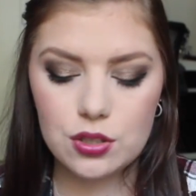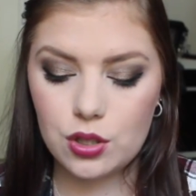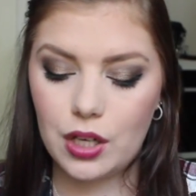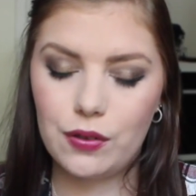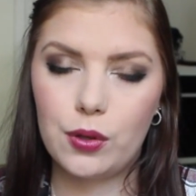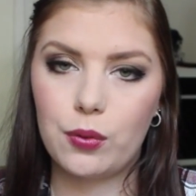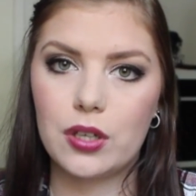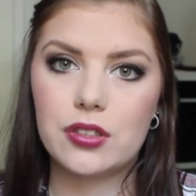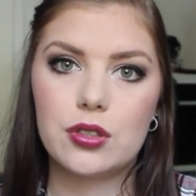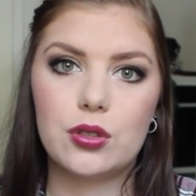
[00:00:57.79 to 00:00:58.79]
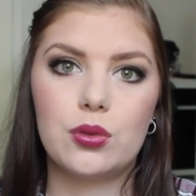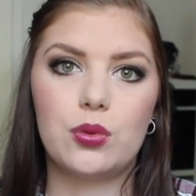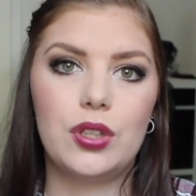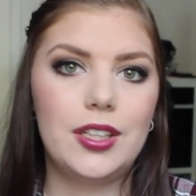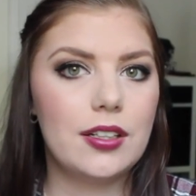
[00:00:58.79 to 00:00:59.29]
So if you want
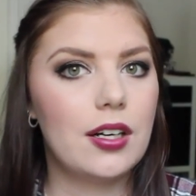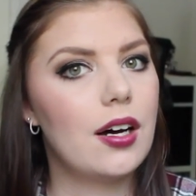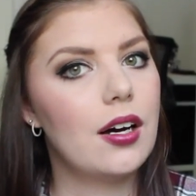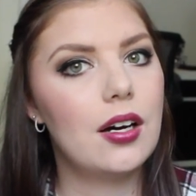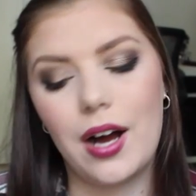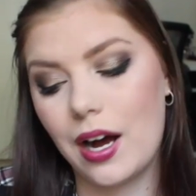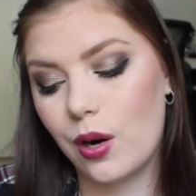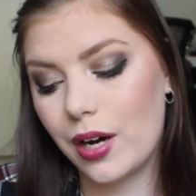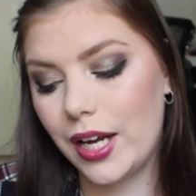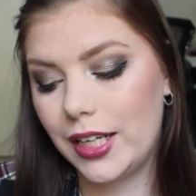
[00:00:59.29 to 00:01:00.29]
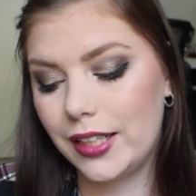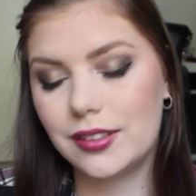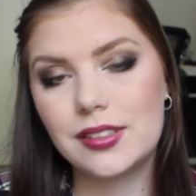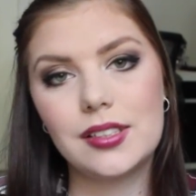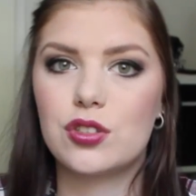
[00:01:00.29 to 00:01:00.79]
to hear how I
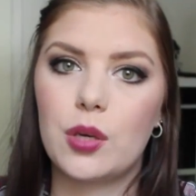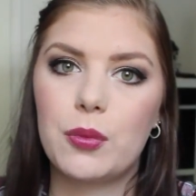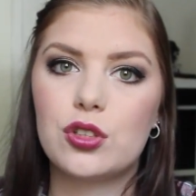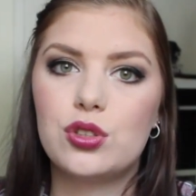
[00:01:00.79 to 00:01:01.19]
linked summer